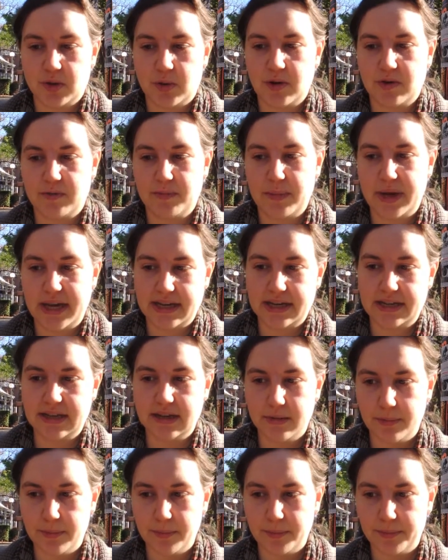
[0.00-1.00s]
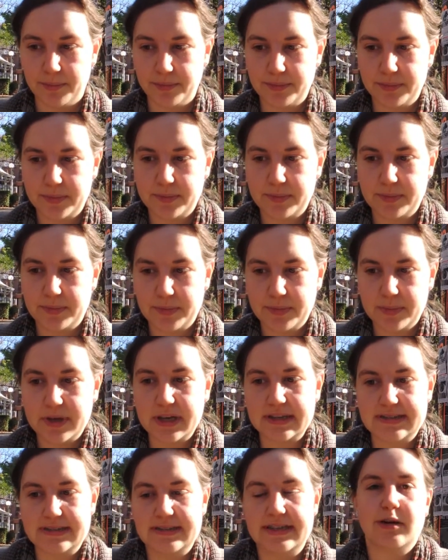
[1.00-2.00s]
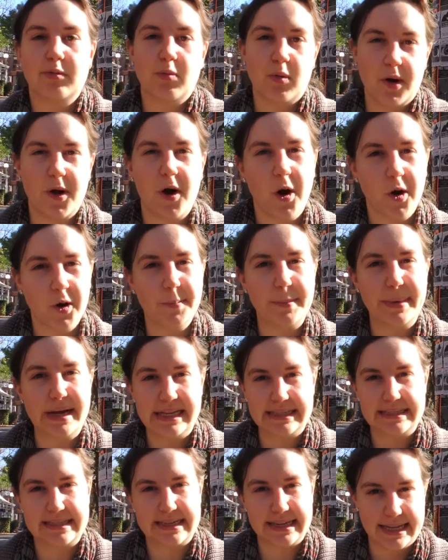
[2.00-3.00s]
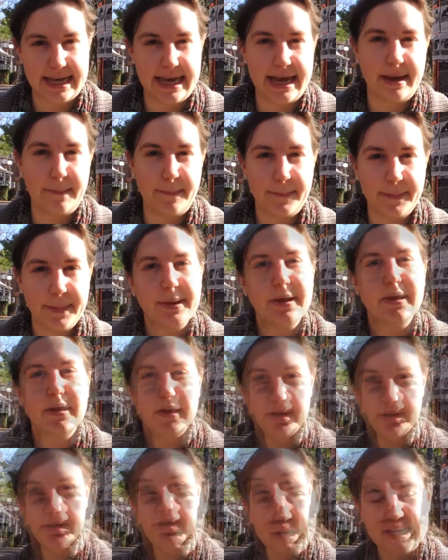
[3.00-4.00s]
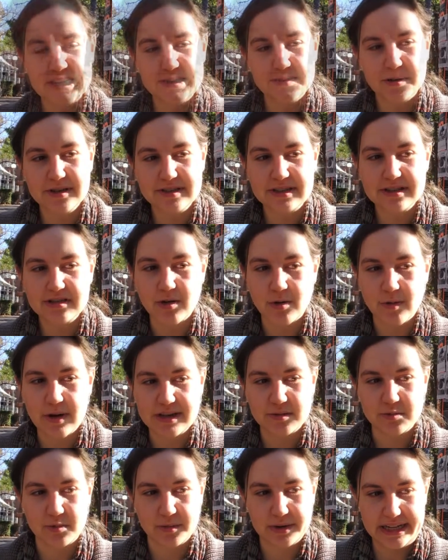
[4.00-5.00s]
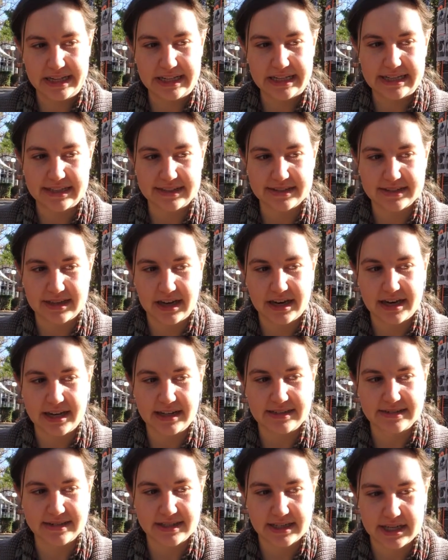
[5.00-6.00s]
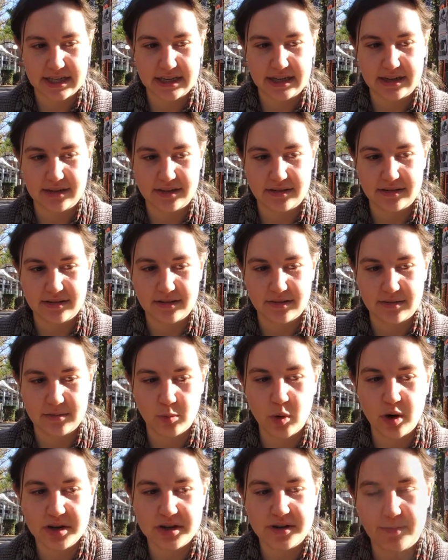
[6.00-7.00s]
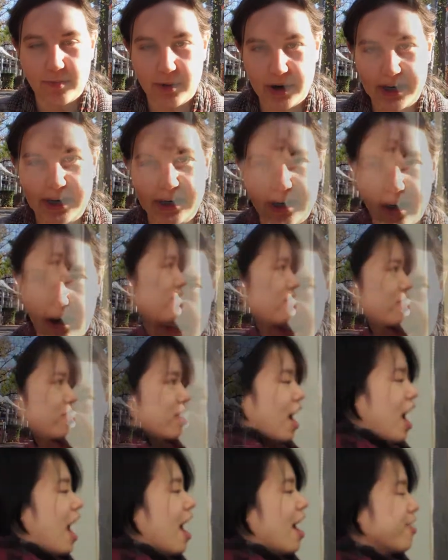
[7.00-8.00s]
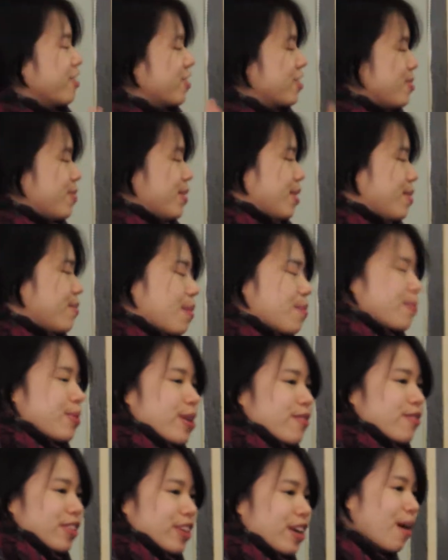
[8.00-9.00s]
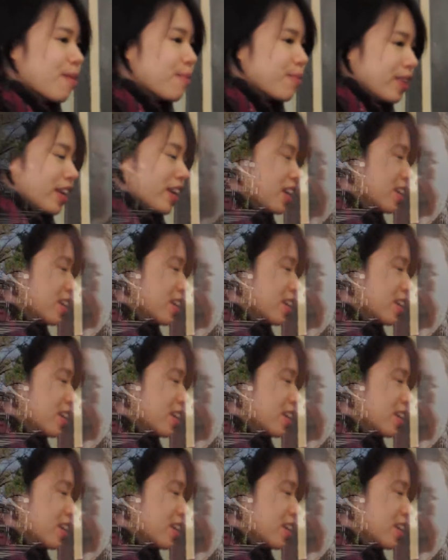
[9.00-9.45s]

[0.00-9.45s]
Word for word: sort of making them consider what home means to them. Well, I suppose it's always really exciting seeing what you've written come to life on stage. That's